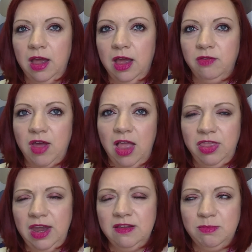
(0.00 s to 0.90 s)
of all
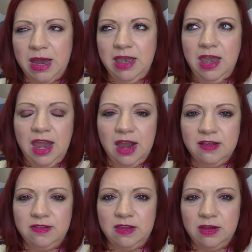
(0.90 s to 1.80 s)
things my
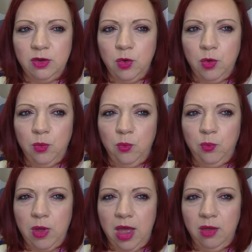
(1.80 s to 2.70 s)
NYX
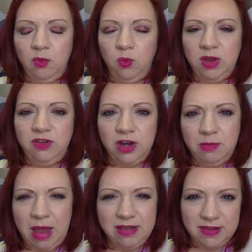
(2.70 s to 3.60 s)
uh, Winter in
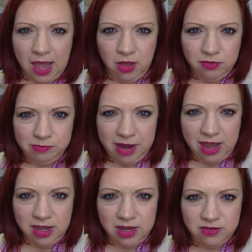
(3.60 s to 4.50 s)
Moscow
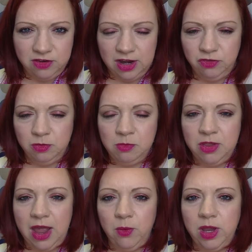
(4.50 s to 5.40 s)
palette. Do you guys remember
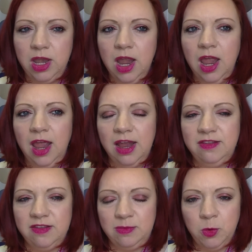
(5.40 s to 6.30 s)
that one? It's
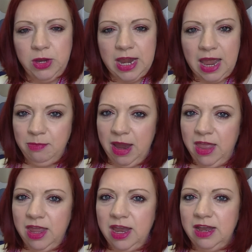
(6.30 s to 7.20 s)
a smoky eye
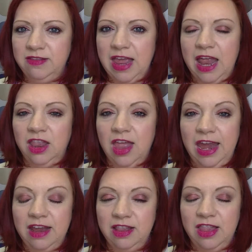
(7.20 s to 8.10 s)
palette. It's got
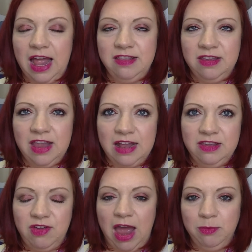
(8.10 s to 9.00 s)
like lots and lots
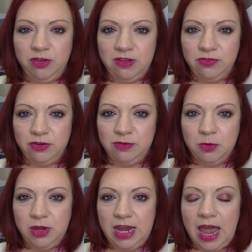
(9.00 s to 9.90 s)
of options for
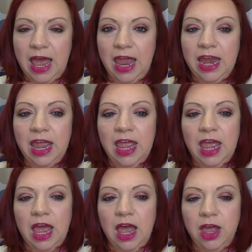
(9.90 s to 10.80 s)
smoky eye
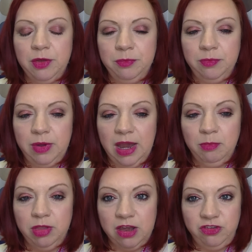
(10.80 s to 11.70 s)
um, and
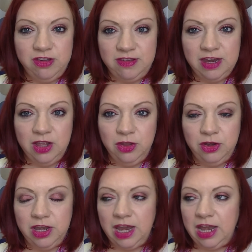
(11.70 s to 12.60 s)
blushes
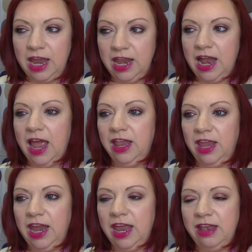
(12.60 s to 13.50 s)
included in it and a
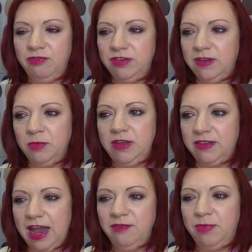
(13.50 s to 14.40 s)
highlight. And for some
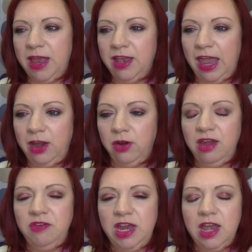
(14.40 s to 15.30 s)
reason I've been like
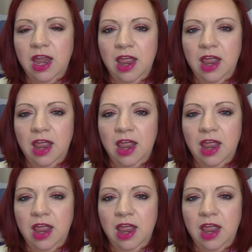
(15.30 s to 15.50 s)
craving